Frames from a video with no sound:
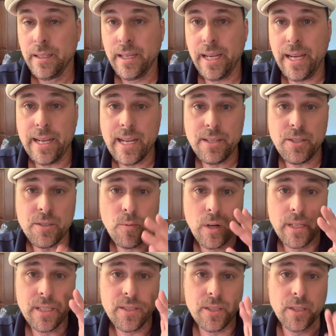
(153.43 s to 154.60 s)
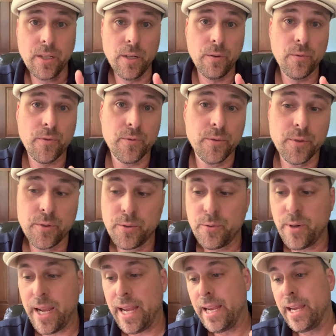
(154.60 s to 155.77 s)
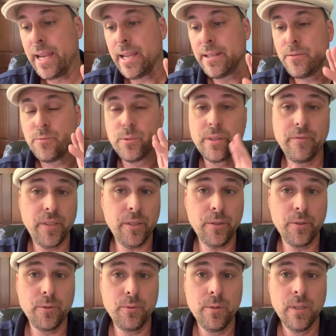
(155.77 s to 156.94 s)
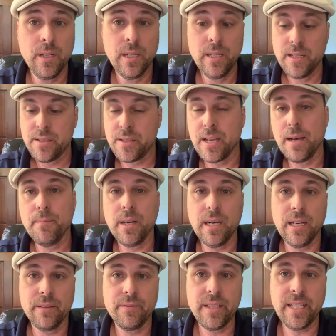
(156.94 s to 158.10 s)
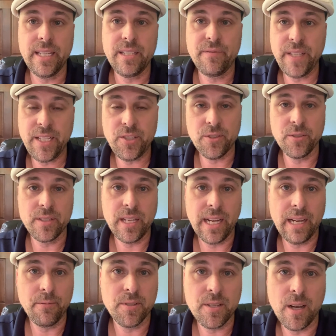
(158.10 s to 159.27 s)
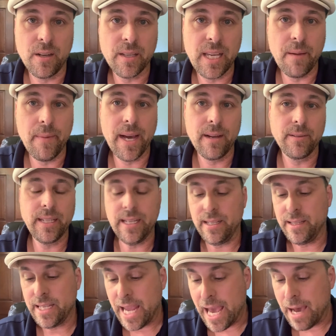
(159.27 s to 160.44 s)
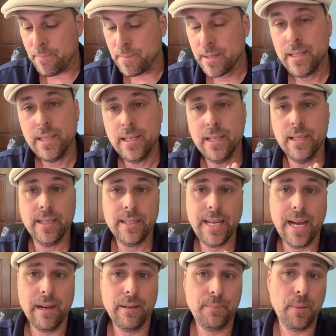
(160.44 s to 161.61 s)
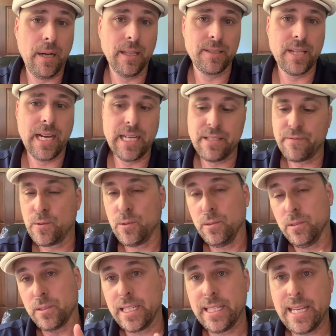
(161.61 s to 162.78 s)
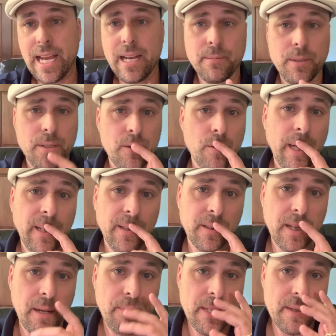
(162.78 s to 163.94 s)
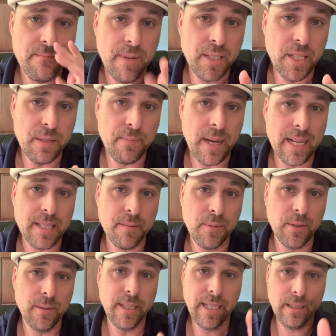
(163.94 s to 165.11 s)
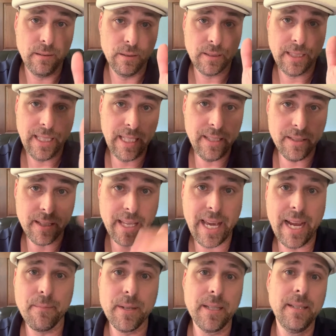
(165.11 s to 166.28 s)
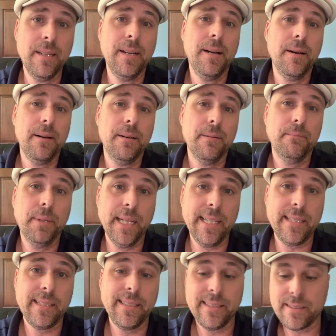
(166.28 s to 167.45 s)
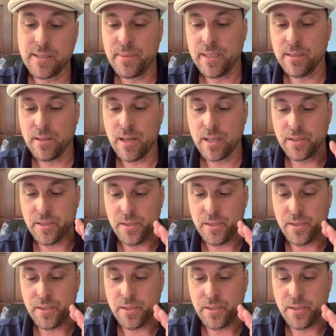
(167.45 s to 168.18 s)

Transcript: And I just wanted to go through and review some of these features that I was talking about in the app. Now, I apologize for looking down. I'm gonna try and look up as much as possible and look into the camera, but it's gonna be a little hard to